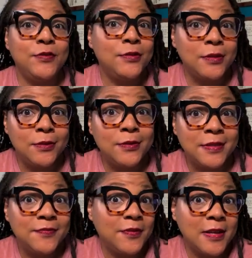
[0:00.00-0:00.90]
you think you
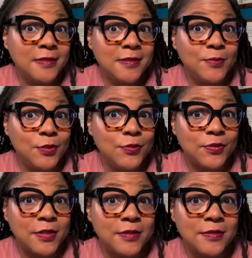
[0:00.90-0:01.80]
can find some use
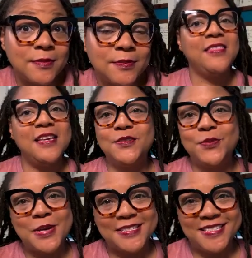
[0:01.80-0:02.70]
for this. Thanks for
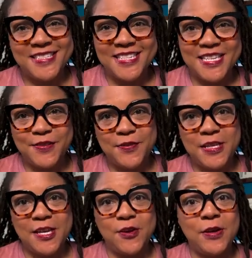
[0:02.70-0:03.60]
watching today's
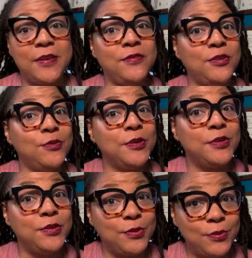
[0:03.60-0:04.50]
video. If you are
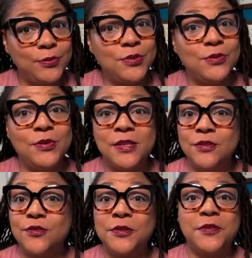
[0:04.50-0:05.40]
new to
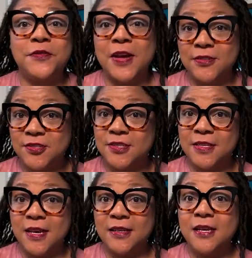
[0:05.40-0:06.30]
Illustrator for Fashion
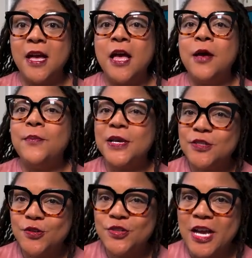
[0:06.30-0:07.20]
Design, make
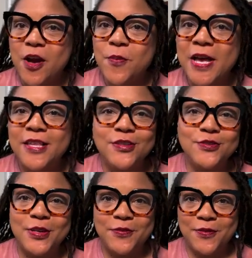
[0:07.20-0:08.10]
sure you check out my
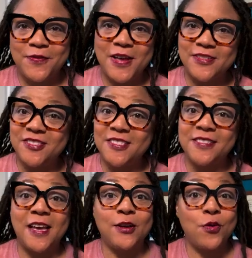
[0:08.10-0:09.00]
Illustrator for Fashion
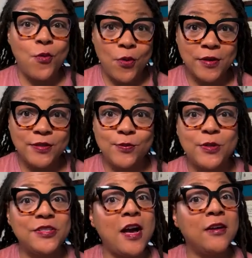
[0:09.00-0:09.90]
Design course,
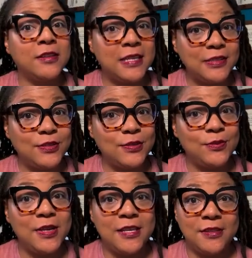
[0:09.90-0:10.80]
which I'll link
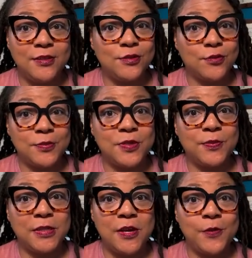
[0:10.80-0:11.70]
to in the description
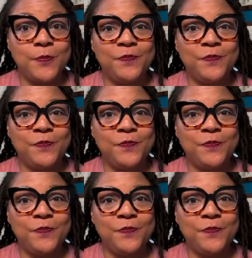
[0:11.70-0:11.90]
below.